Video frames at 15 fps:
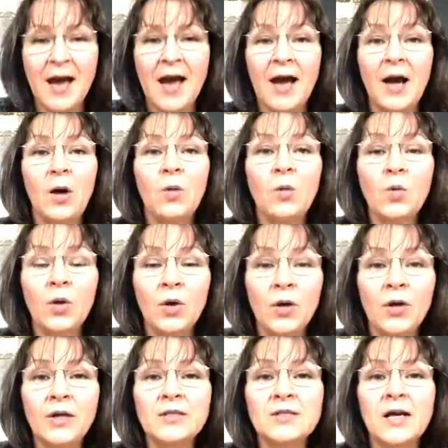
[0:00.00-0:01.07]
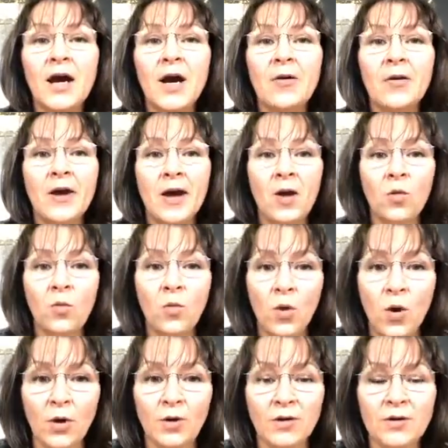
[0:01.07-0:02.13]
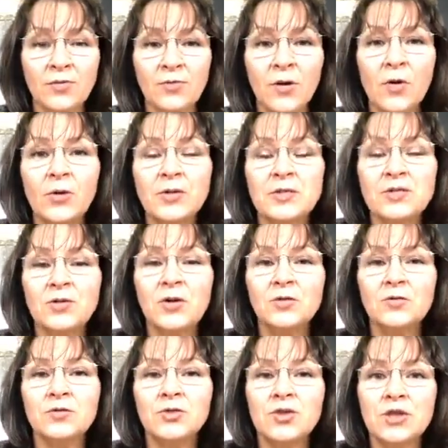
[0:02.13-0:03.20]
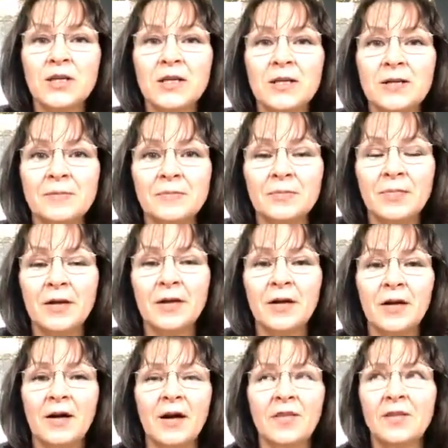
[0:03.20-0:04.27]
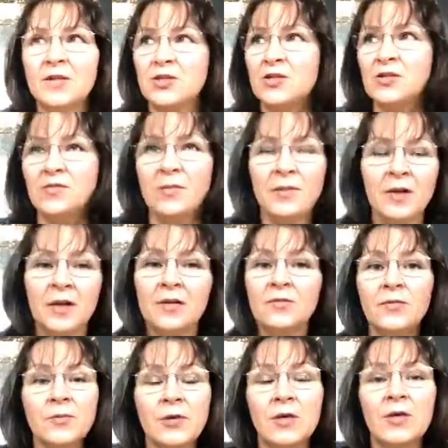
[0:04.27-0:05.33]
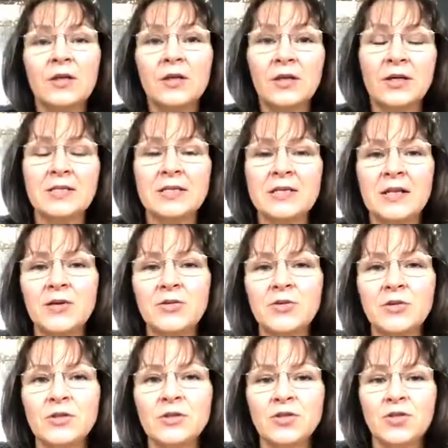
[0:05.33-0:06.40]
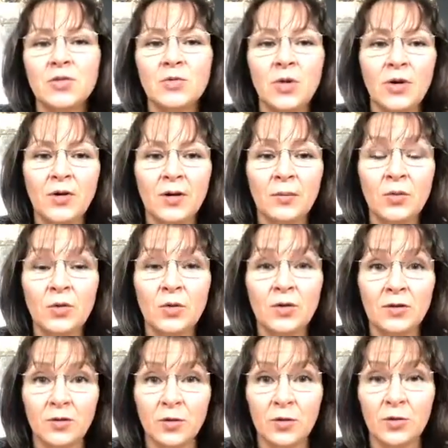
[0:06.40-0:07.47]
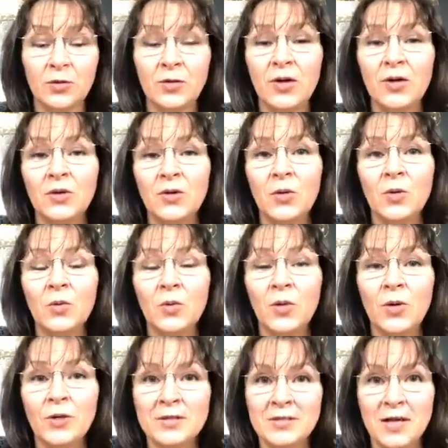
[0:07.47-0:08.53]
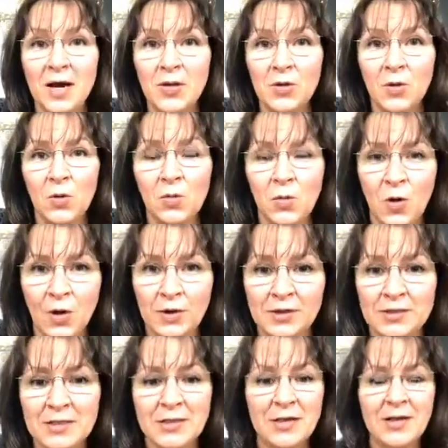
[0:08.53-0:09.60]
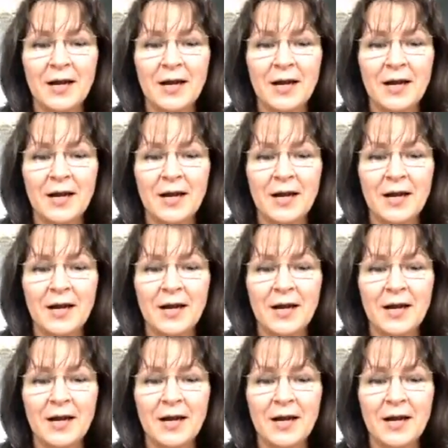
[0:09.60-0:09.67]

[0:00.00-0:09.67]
Our words are our wand. Florence Scovel Shinn, I think she's from the early 1900s. She wrote a book called Your Words Are Your Wand.